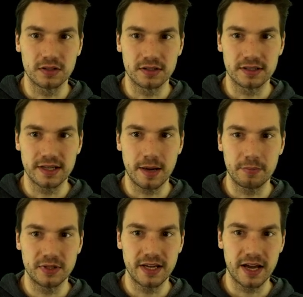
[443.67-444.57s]

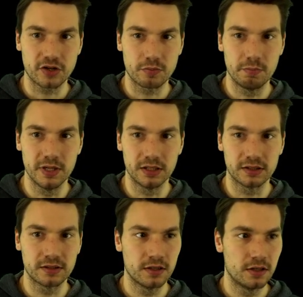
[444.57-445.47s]

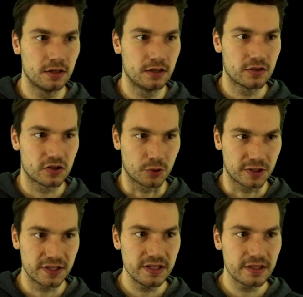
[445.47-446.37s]
step-build
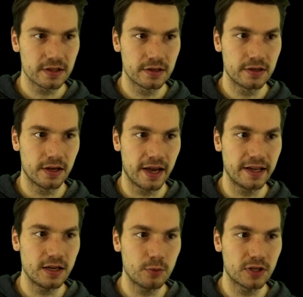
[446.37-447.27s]
sources.
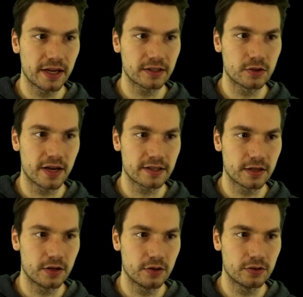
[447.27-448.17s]
And I would like to
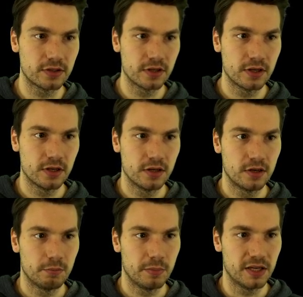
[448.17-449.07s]
execute
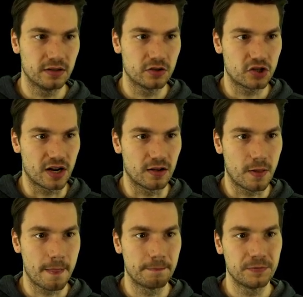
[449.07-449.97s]
bin shell.
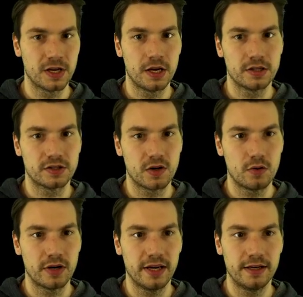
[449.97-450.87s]

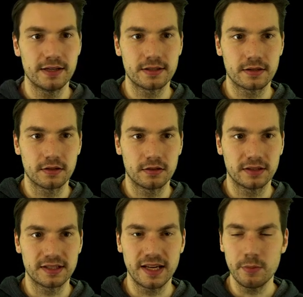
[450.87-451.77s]
So it is
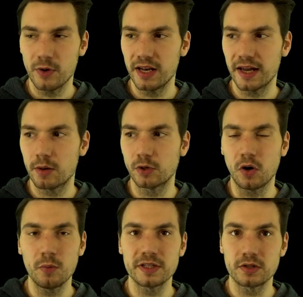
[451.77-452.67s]
the same way like I would
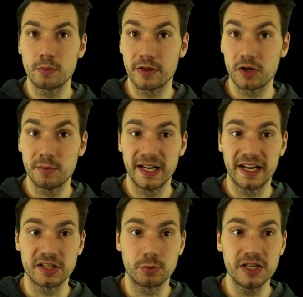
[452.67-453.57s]
always do with
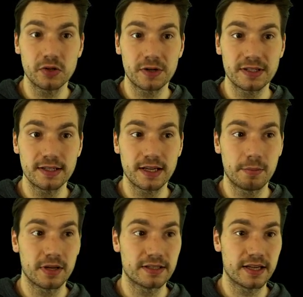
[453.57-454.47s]
Kubernetes resources. I
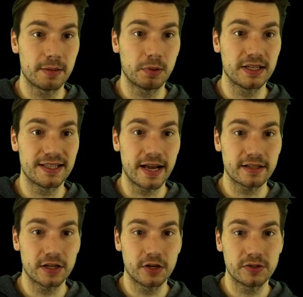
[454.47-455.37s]
say, please
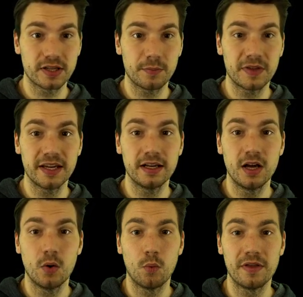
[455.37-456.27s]
execute something
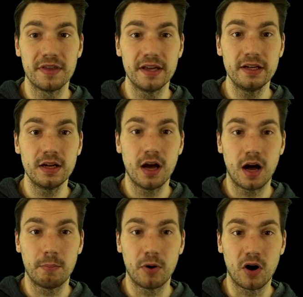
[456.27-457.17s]
within
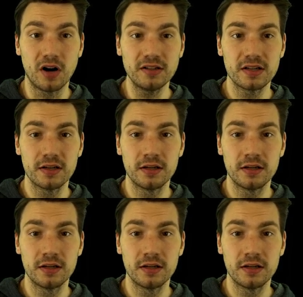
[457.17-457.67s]
a pod,